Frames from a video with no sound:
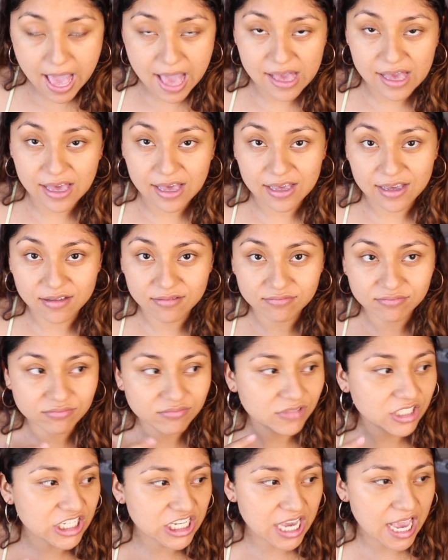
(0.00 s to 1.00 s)
a
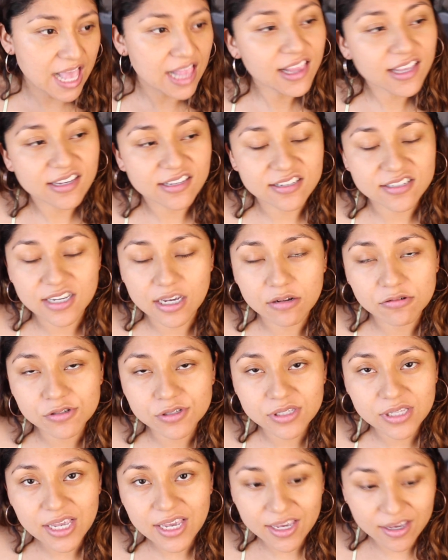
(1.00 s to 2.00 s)
challenge, I will
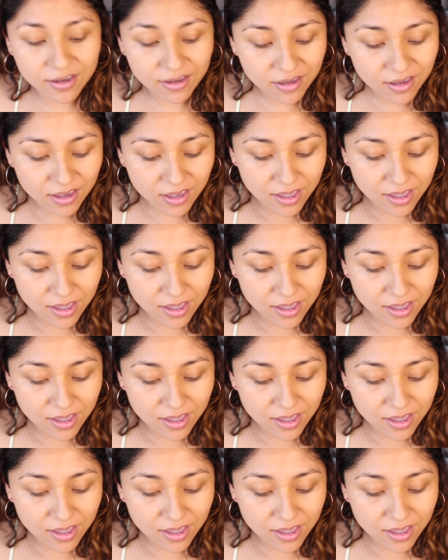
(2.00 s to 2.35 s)
say.